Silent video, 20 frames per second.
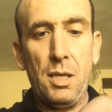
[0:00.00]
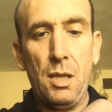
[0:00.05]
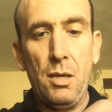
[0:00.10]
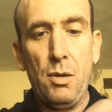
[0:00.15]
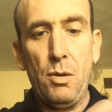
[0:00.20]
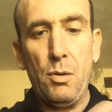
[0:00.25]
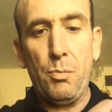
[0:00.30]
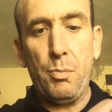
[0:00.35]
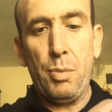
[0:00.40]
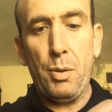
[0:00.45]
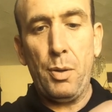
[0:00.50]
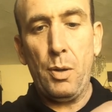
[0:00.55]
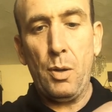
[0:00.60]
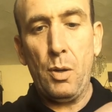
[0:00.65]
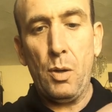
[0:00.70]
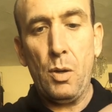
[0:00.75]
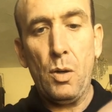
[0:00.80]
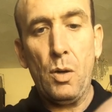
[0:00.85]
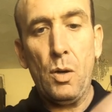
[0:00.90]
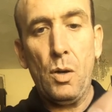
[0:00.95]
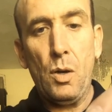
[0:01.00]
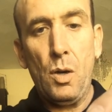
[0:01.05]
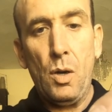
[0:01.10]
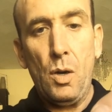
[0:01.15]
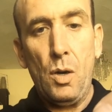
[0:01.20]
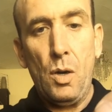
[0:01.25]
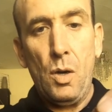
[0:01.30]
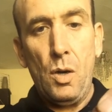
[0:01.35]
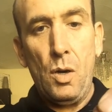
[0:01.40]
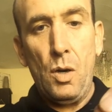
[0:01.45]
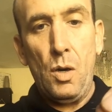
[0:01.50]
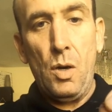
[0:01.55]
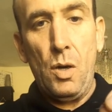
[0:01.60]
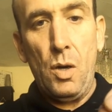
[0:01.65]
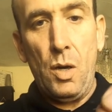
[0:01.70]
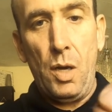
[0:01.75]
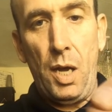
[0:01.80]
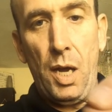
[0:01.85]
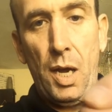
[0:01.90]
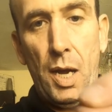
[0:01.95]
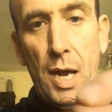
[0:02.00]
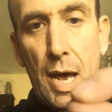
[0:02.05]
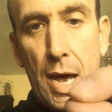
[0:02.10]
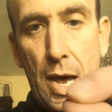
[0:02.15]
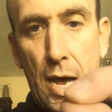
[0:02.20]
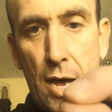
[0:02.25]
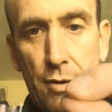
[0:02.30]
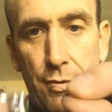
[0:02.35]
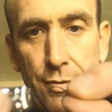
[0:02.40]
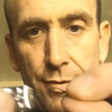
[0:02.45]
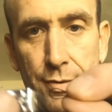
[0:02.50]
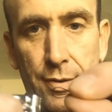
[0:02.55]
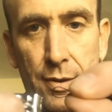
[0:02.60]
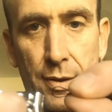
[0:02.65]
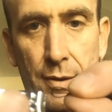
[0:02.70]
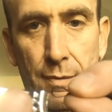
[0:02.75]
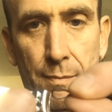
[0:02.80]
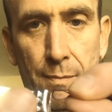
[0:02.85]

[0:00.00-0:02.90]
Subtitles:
loop in half.